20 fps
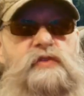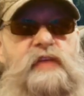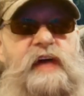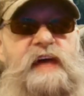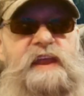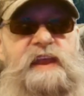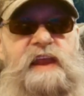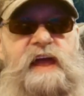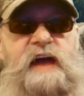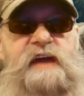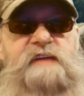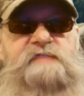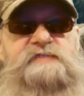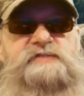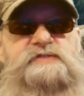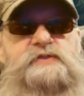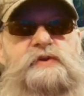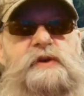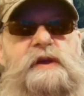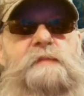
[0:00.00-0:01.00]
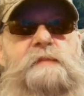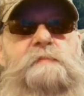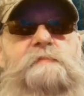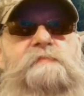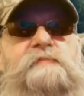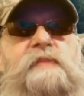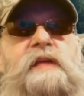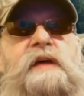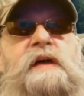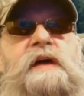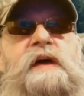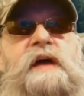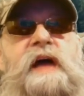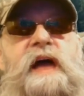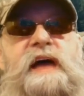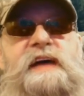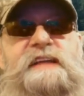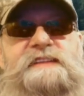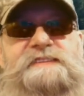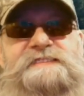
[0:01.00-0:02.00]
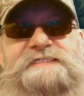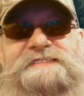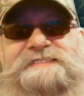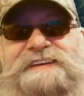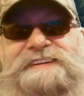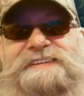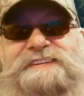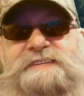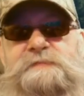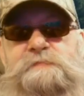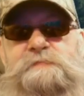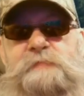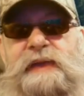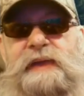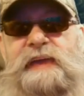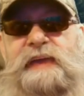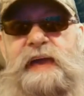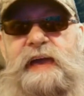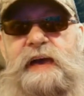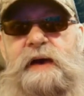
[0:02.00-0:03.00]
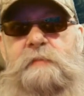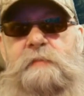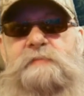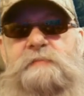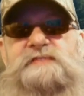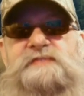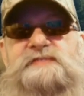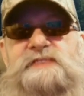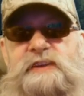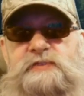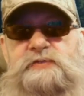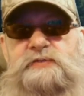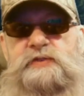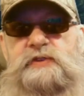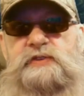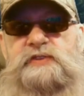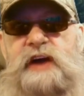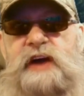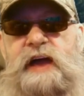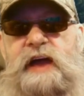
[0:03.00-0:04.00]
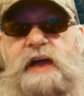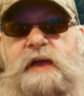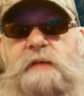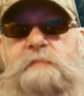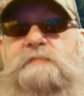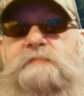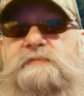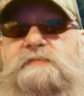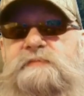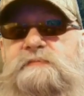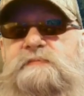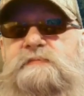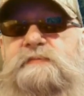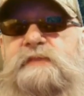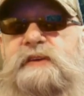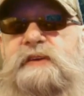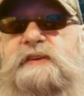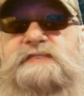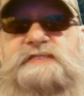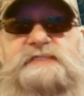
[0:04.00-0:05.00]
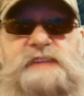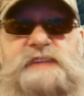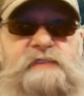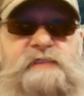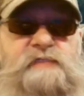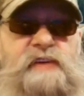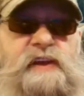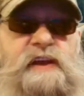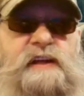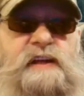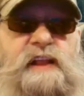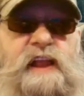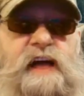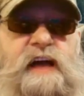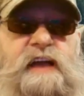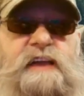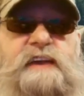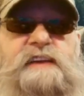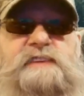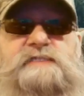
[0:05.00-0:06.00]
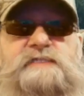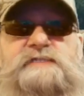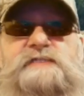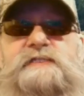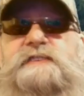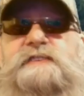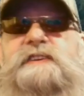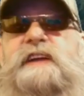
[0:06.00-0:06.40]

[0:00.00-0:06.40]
that live stream at 6 p.m. Central Time, 7 o'clock Eastern